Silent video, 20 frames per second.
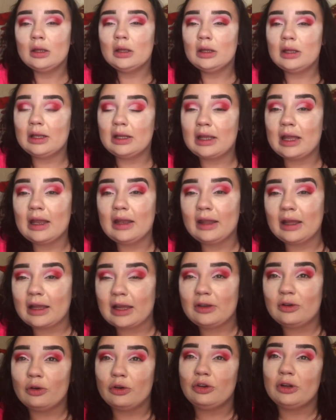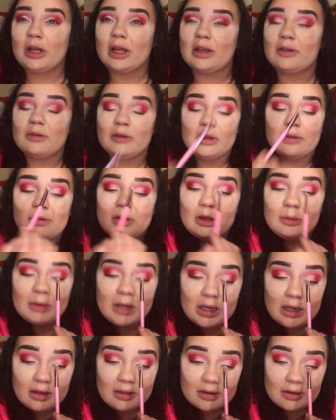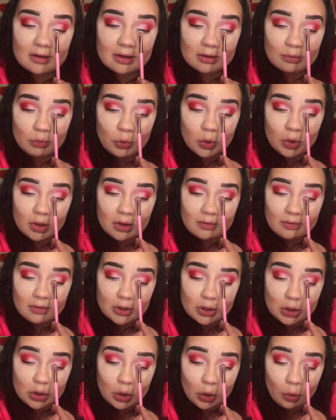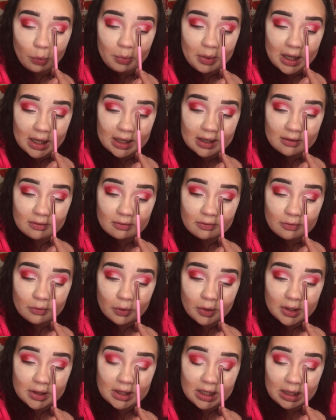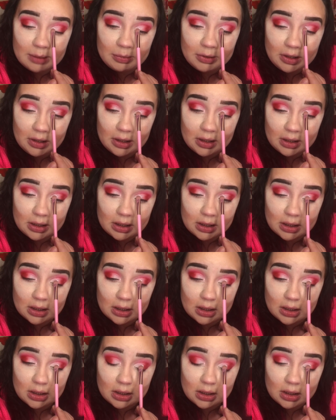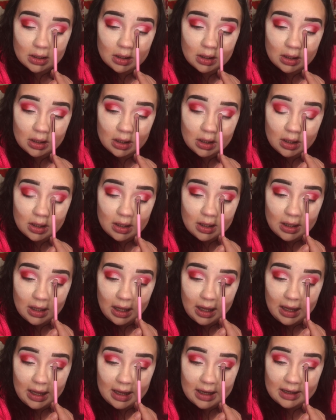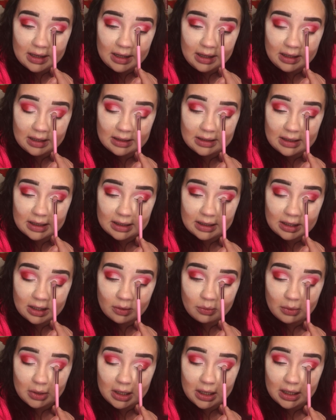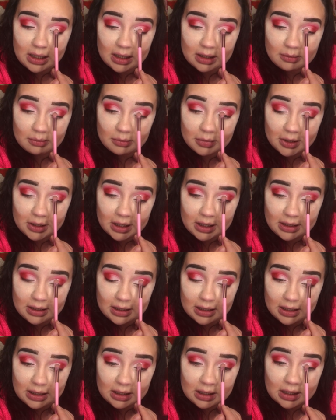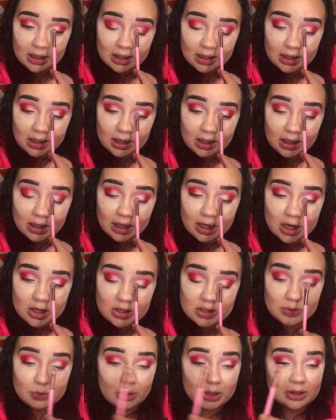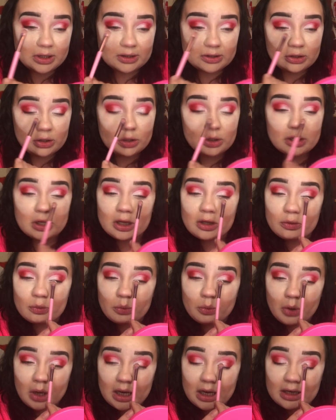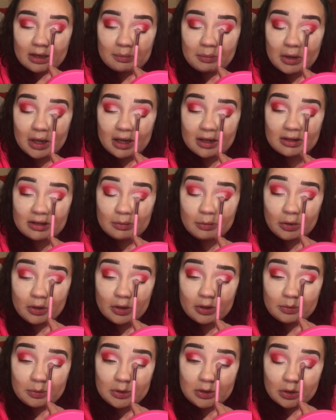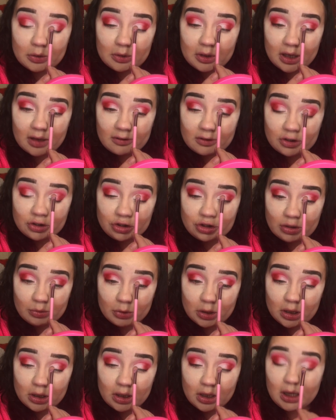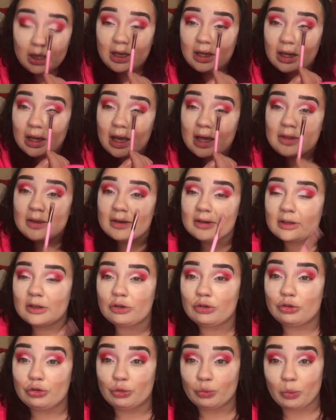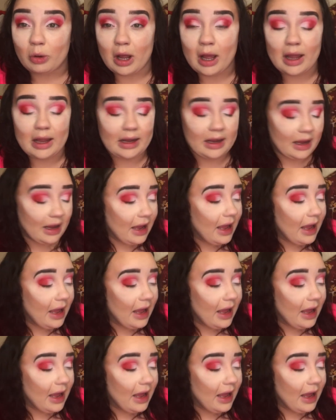Again, like I told you guys from the very beginning, this is more of a go back and forth type of look. Adding and taking away and blending. I just want this to look as white as possible because we don't have a shimmer, and this is dry.